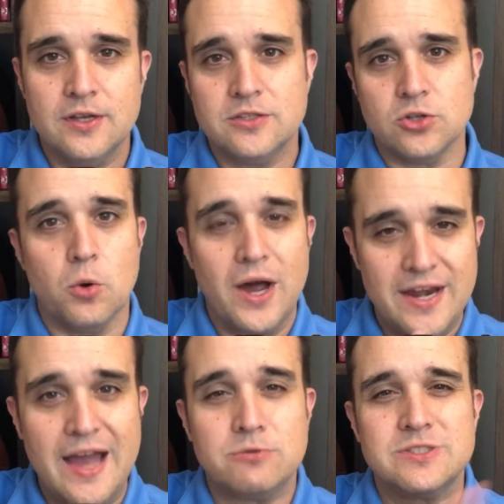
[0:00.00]
So
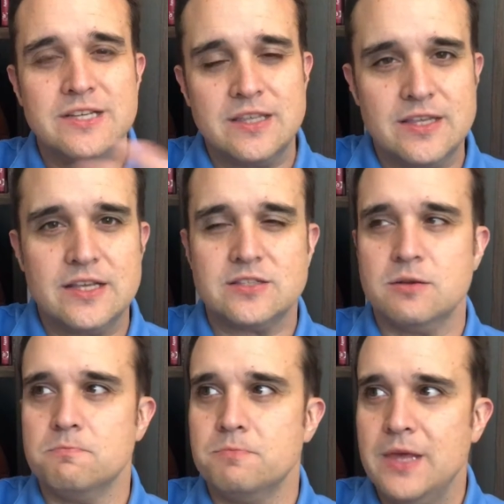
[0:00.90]
announcing this,
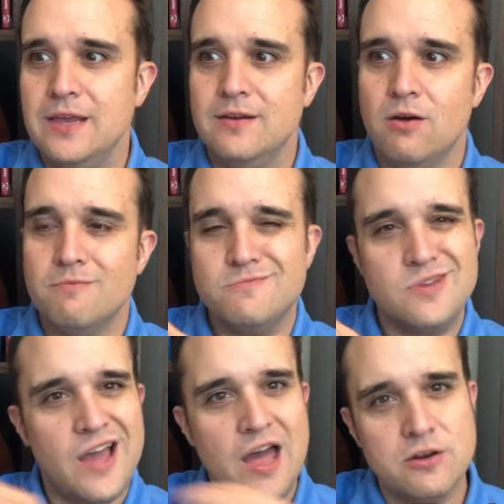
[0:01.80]
it
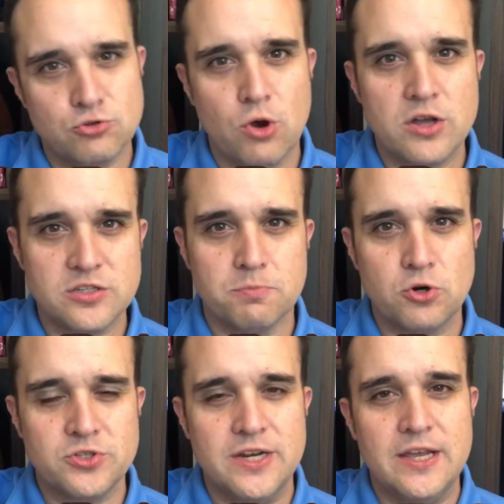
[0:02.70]
kind of draws a
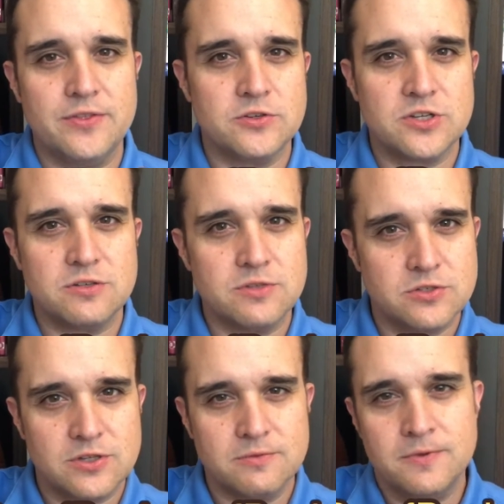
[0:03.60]
person in. There's
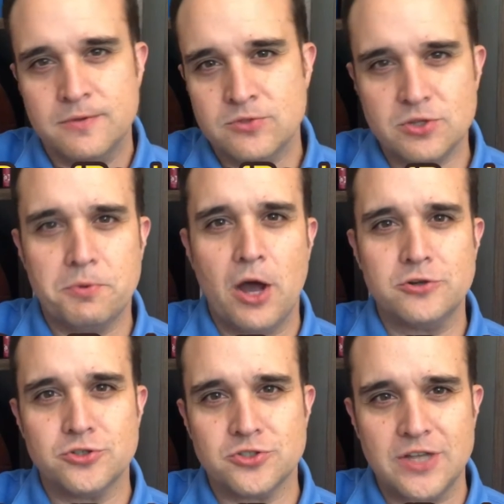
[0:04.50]
a
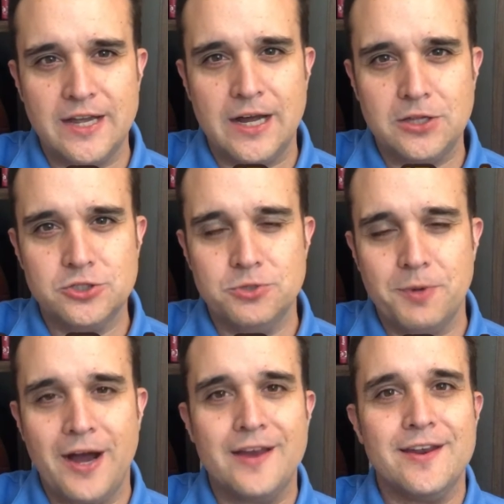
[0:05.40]
subconscious psychology
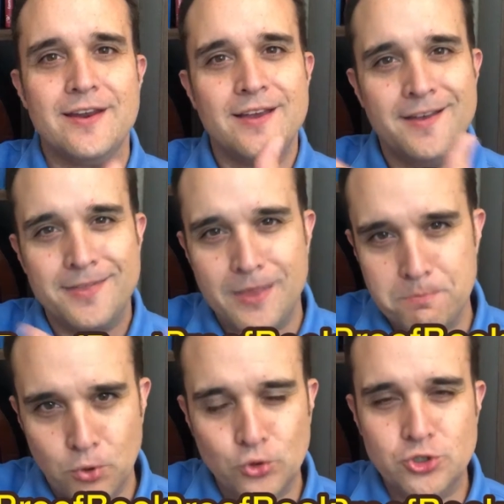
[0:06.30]
behind it that
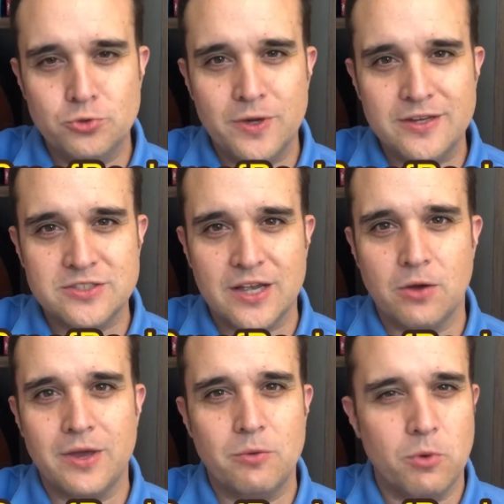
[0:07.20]
pulls you in. It's like,
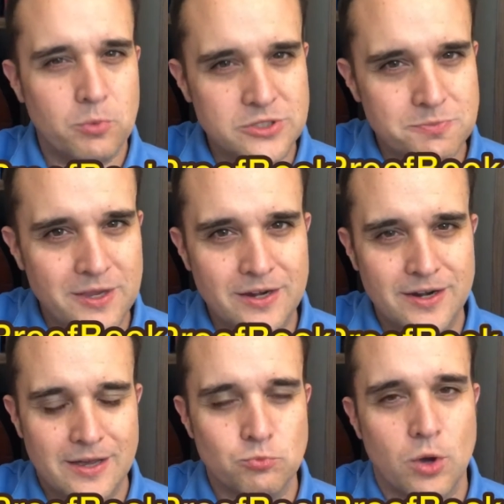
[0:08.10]
okay, well, what's being
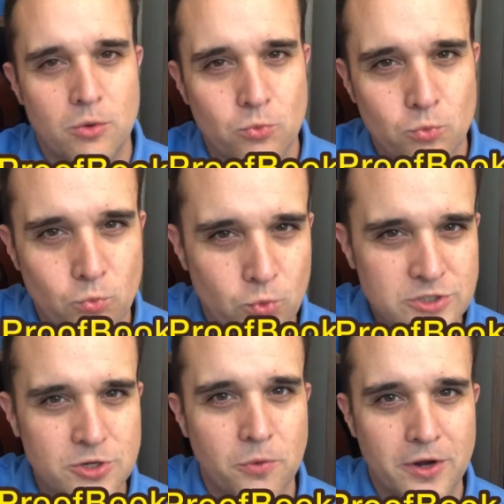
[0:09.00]
announced? What's
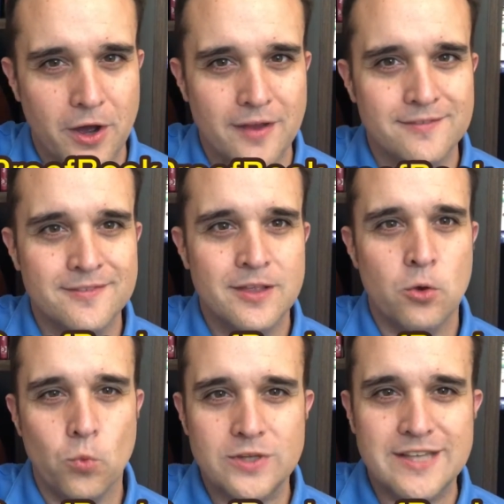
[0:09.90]
going on?
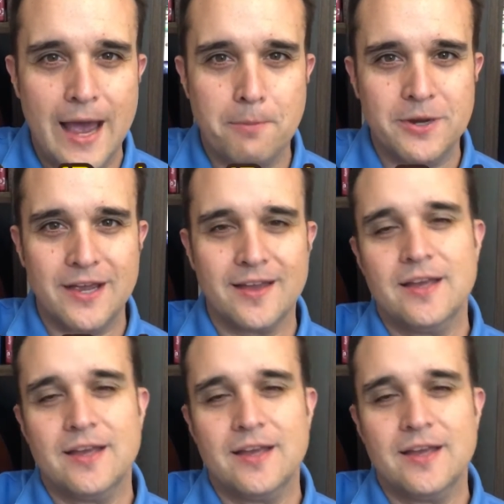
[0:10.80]
What's happening?